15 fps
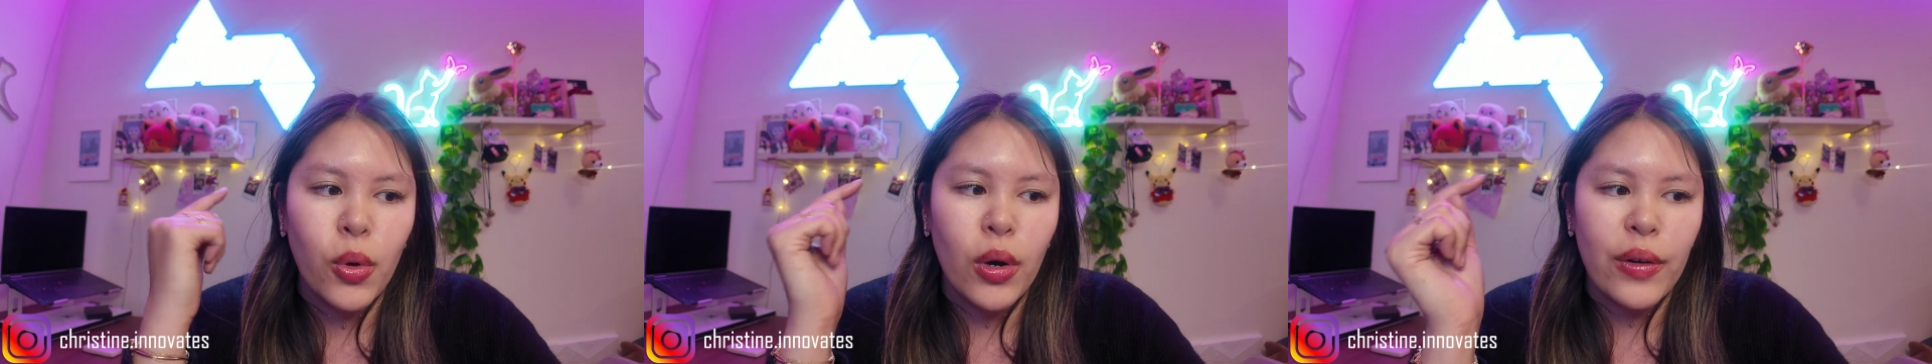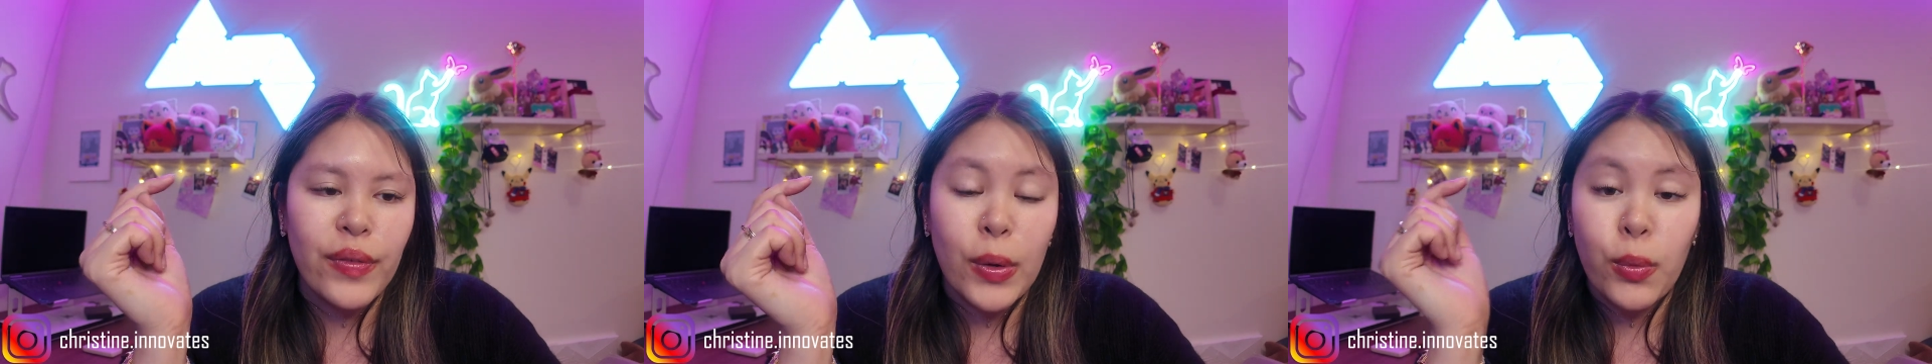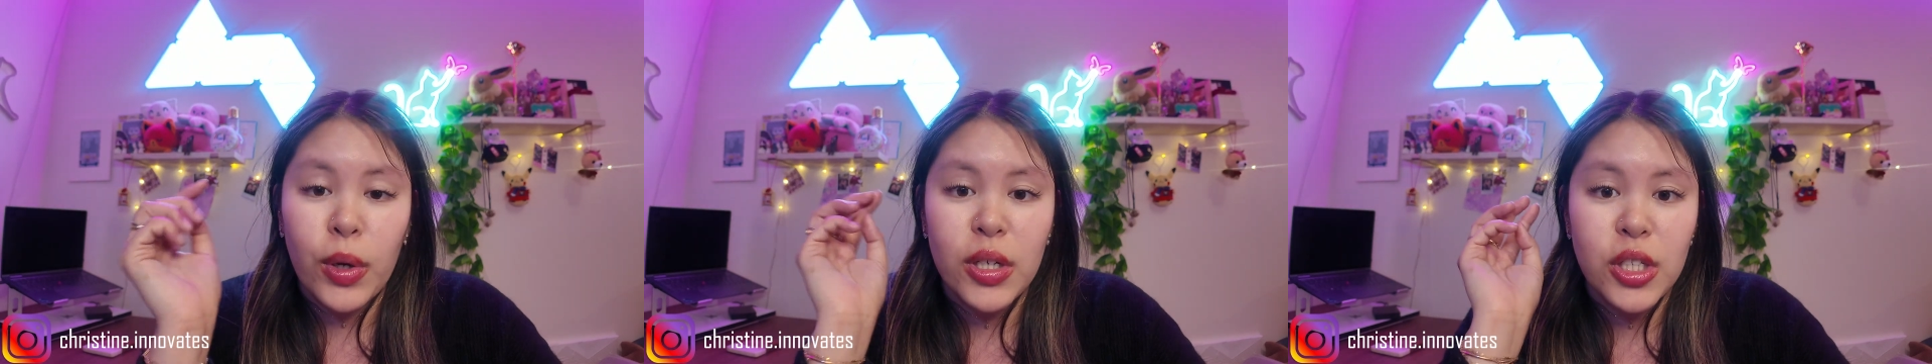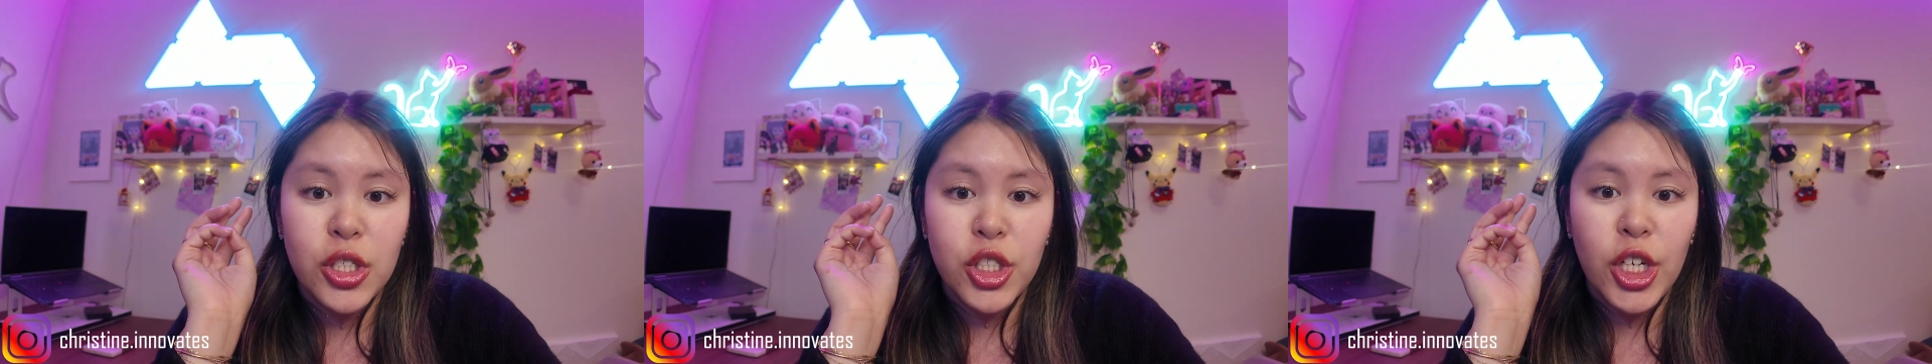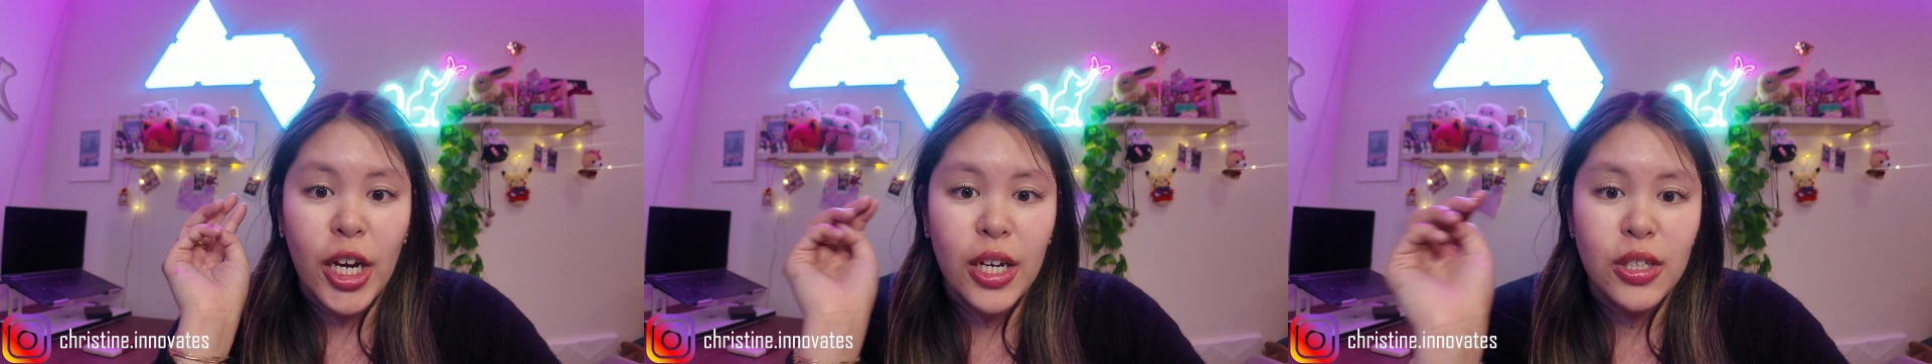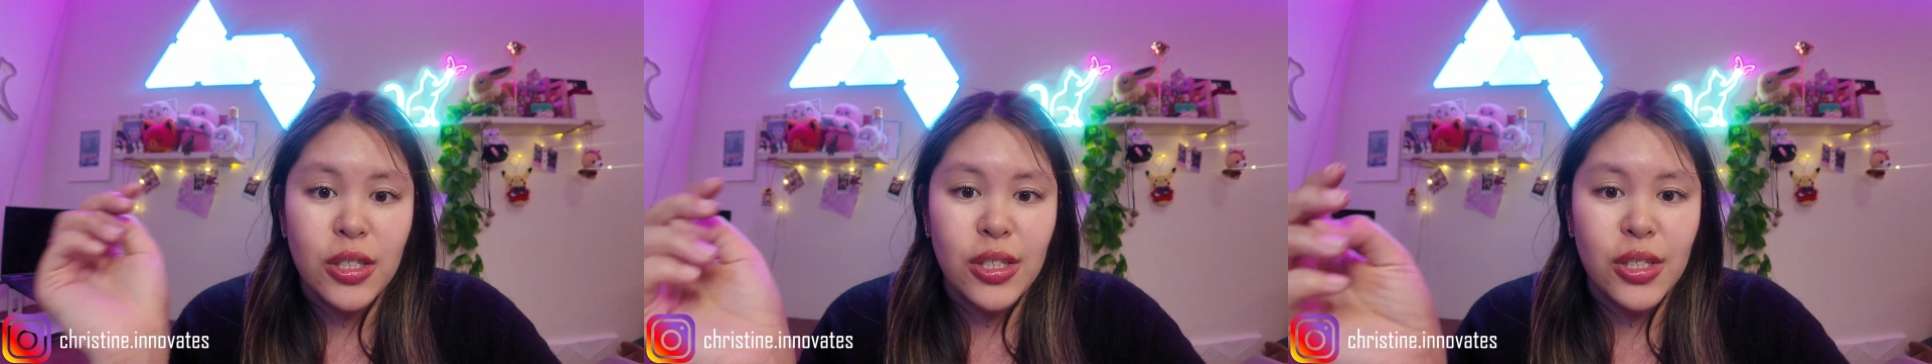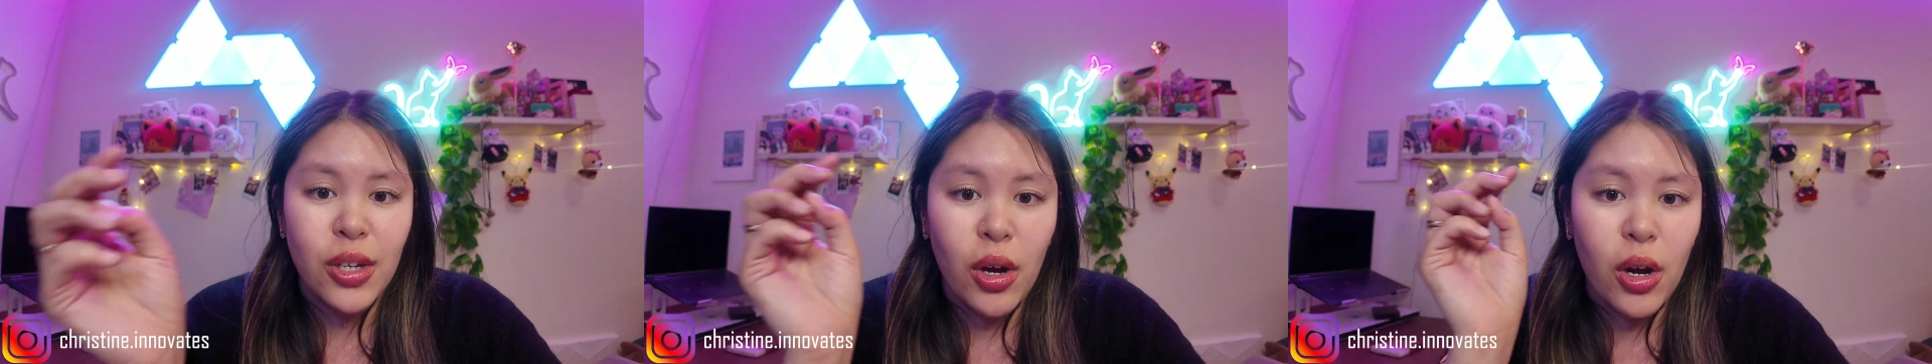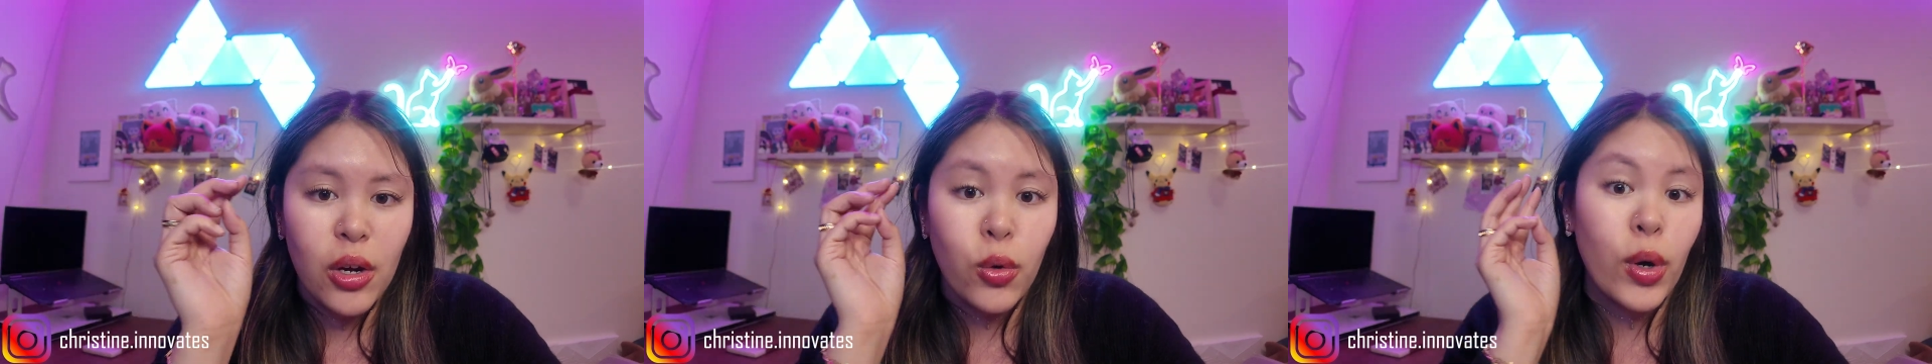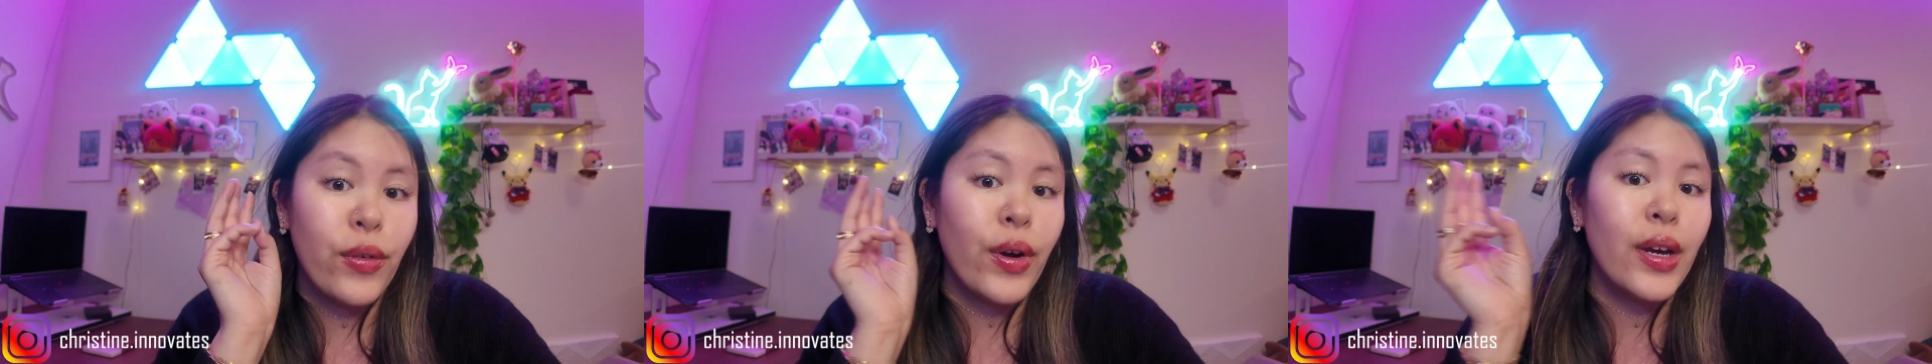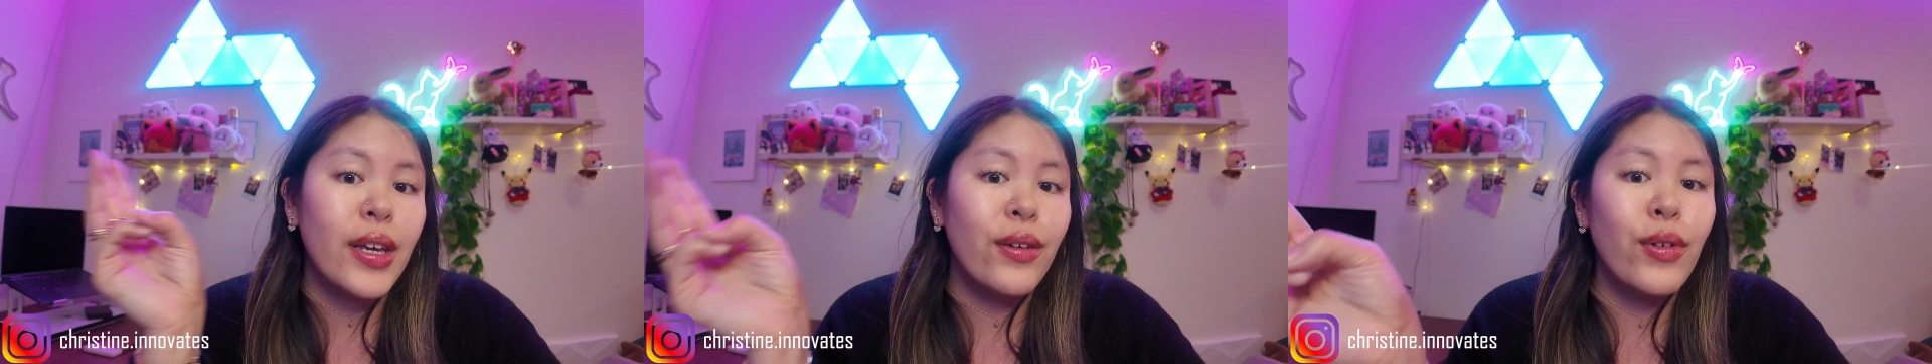or if I wanted to change the song, or
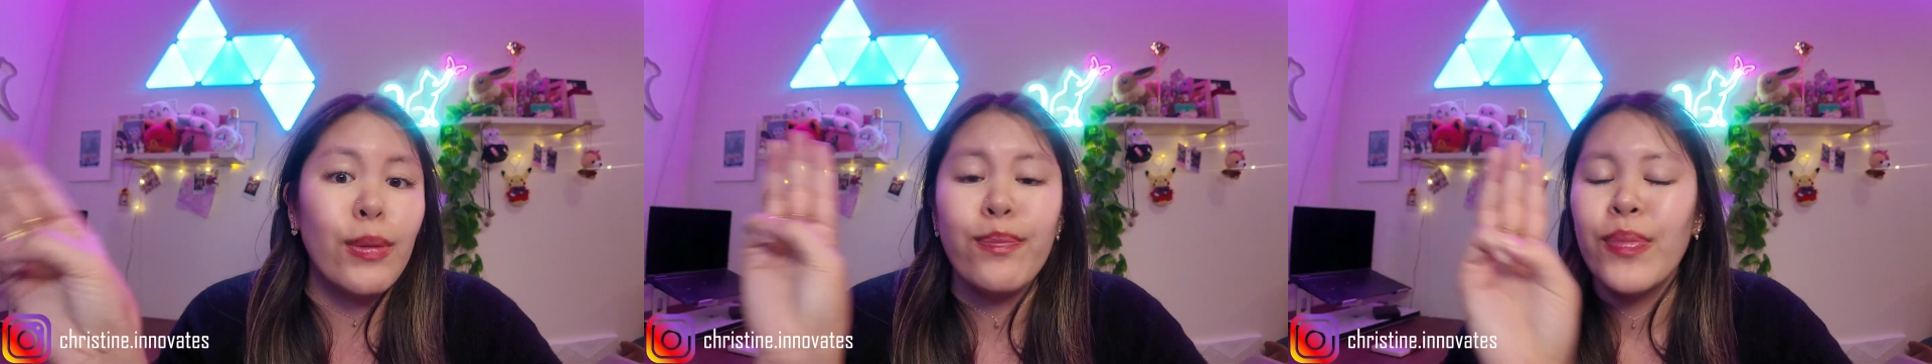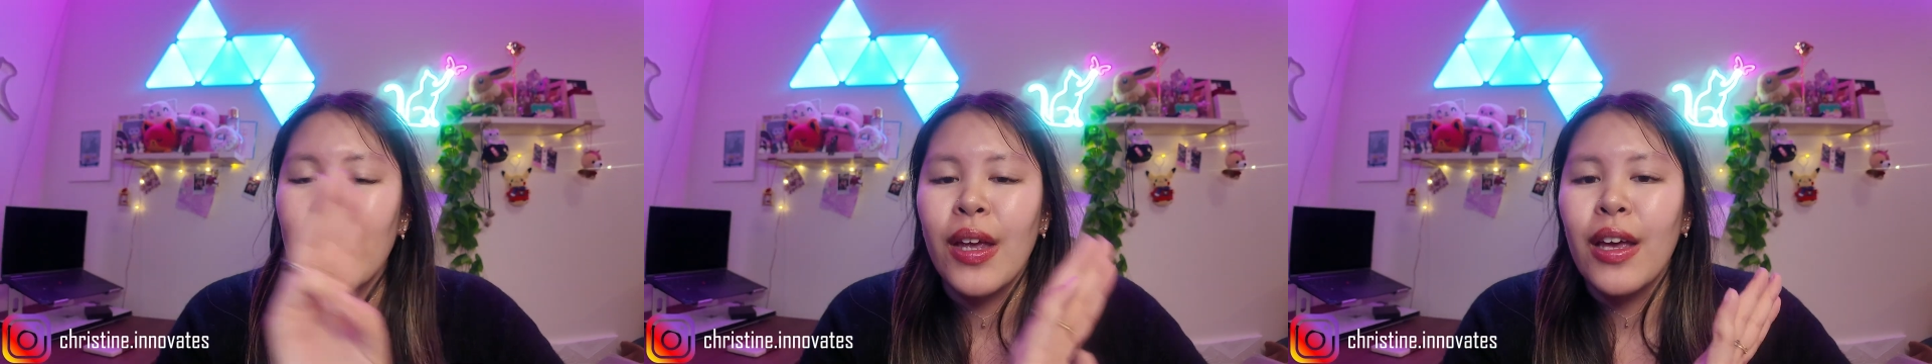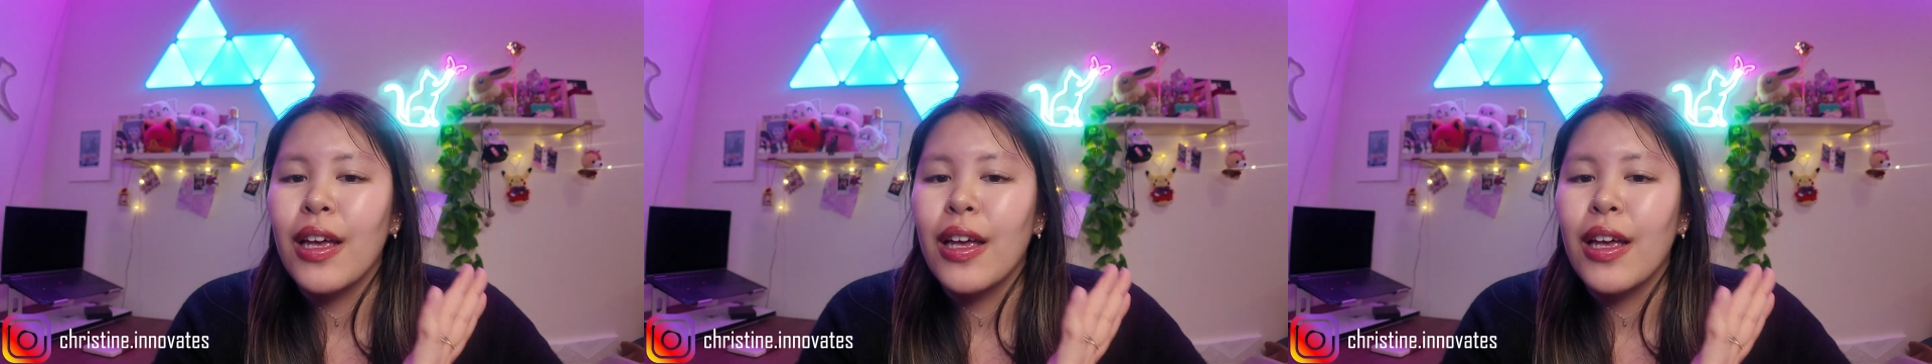if I even,